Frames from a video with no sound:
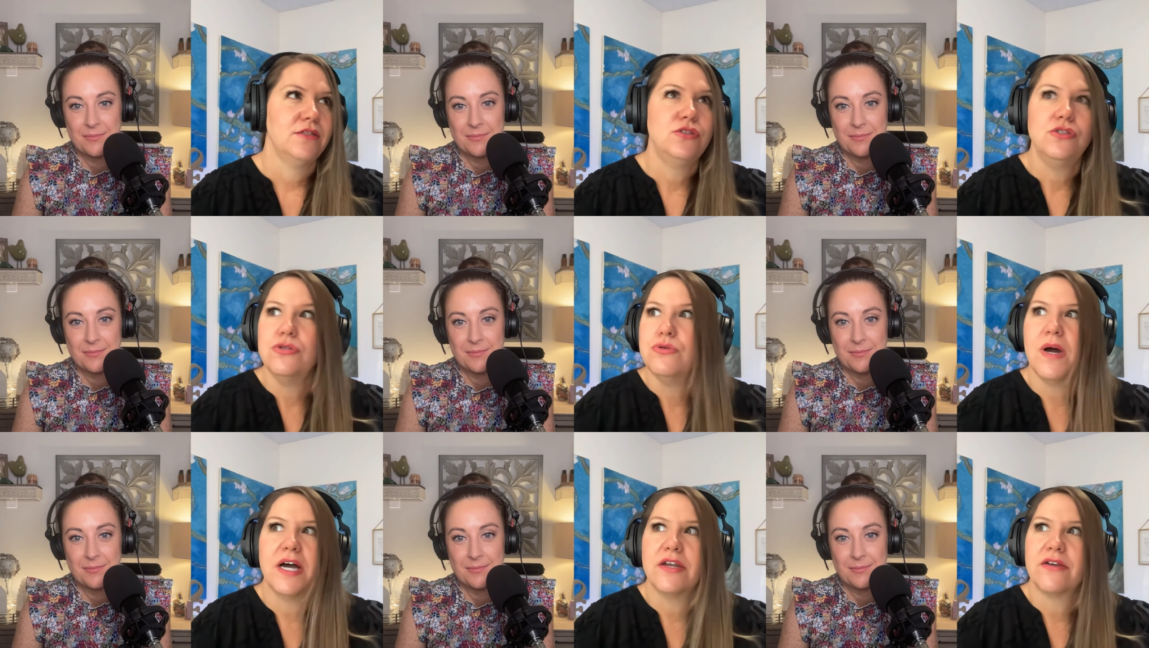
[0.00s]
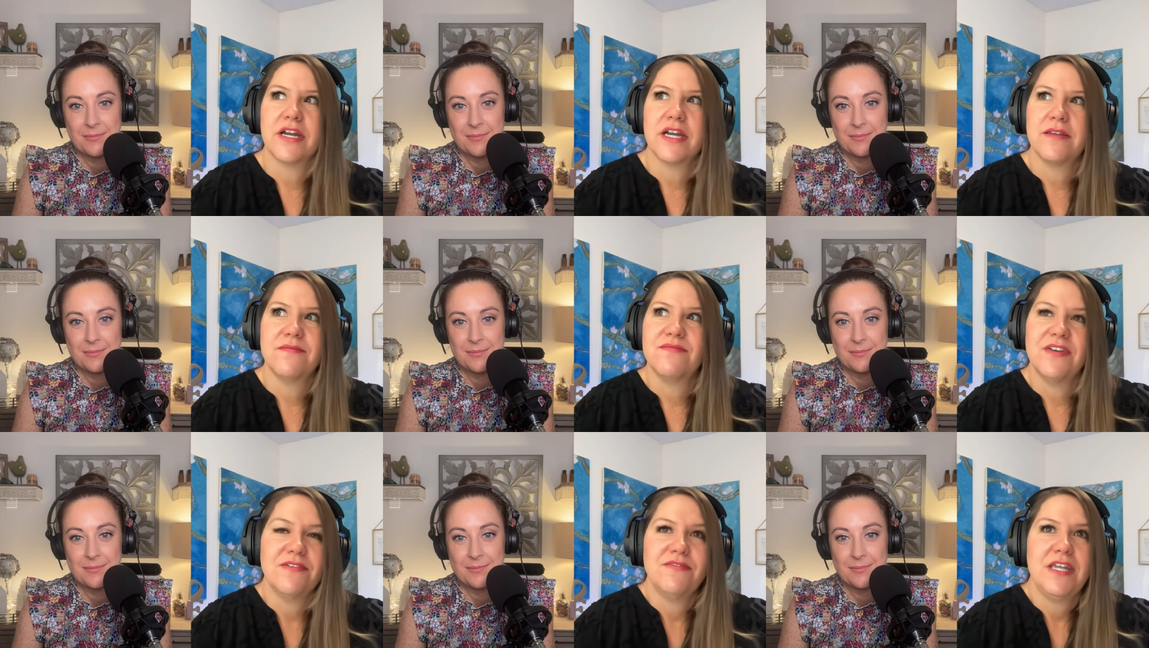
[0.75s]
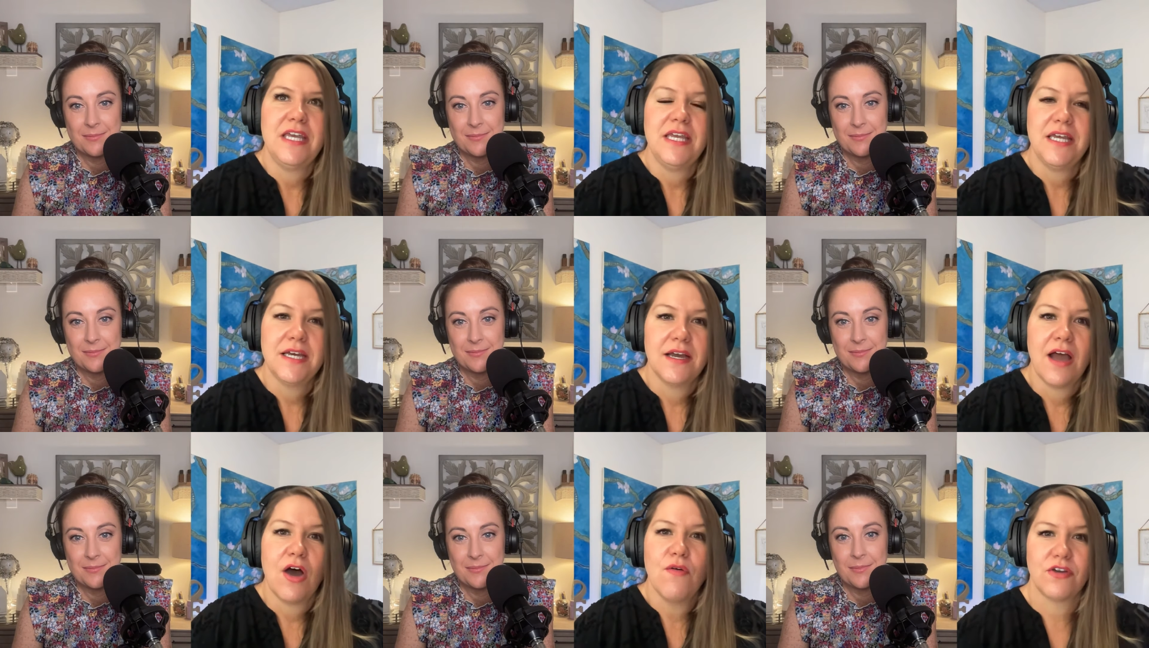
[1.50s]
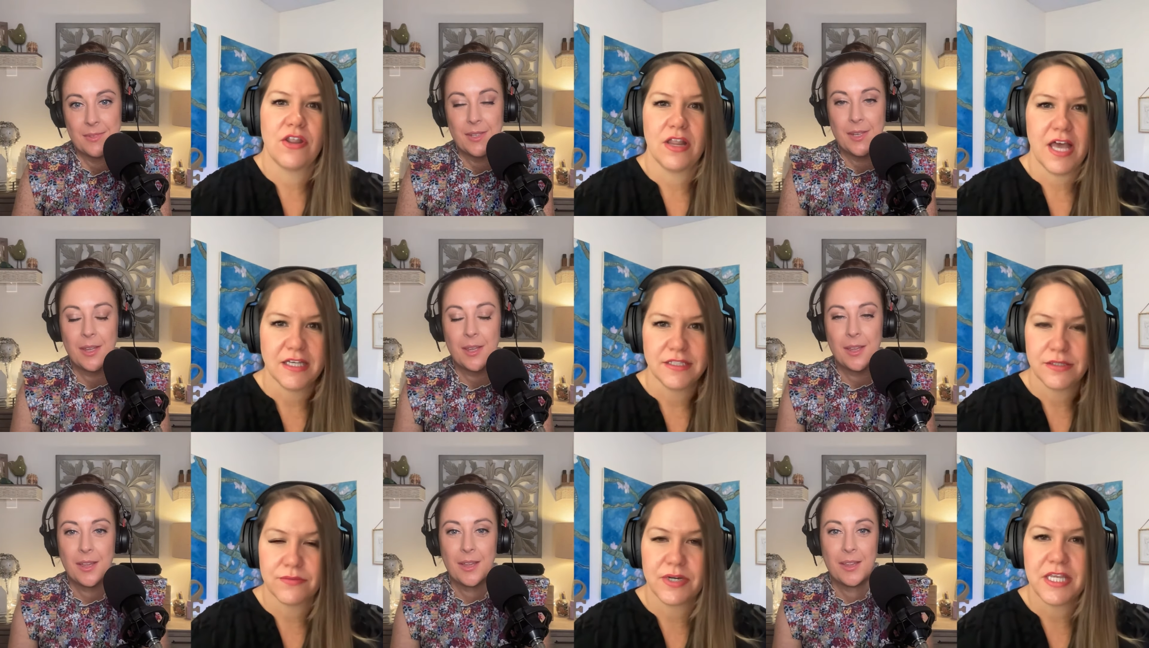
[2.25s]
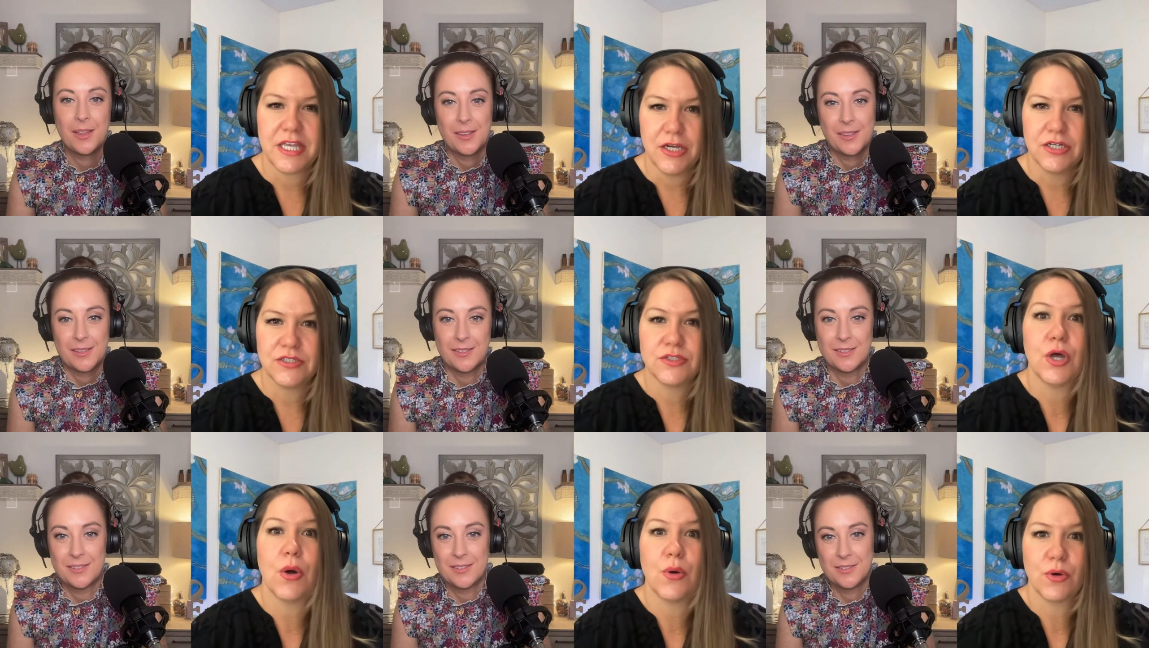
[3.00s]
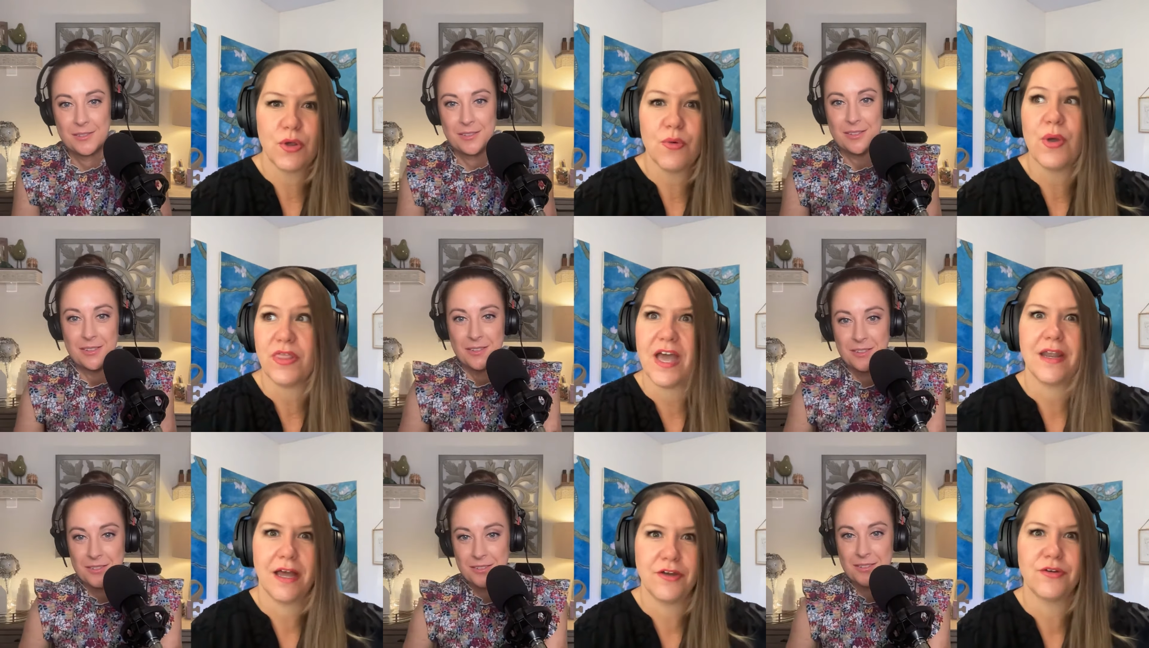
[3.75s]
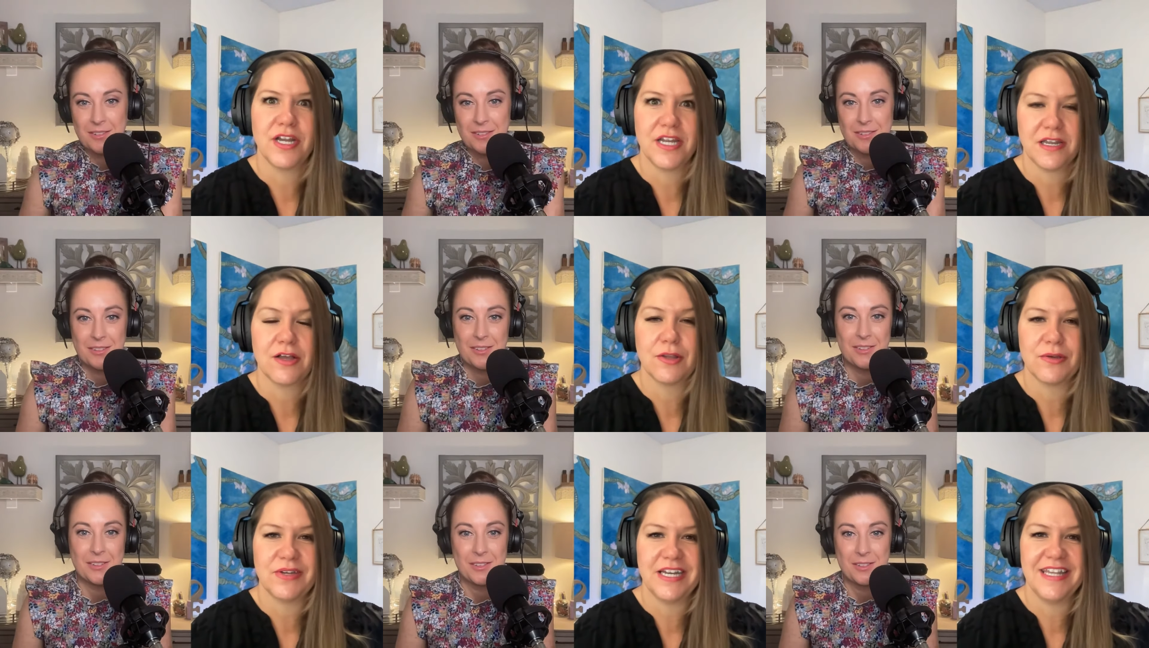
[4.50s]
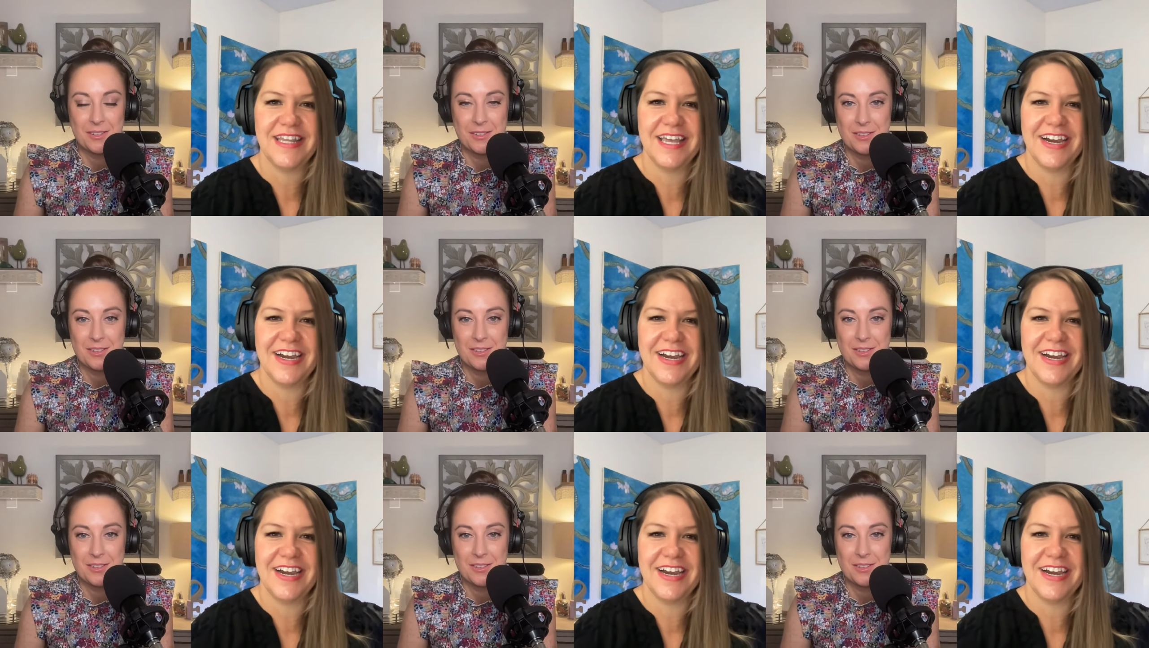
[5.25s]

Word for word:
Speaker 1: two hundred and fifty over the last three years total with that hundred included in there.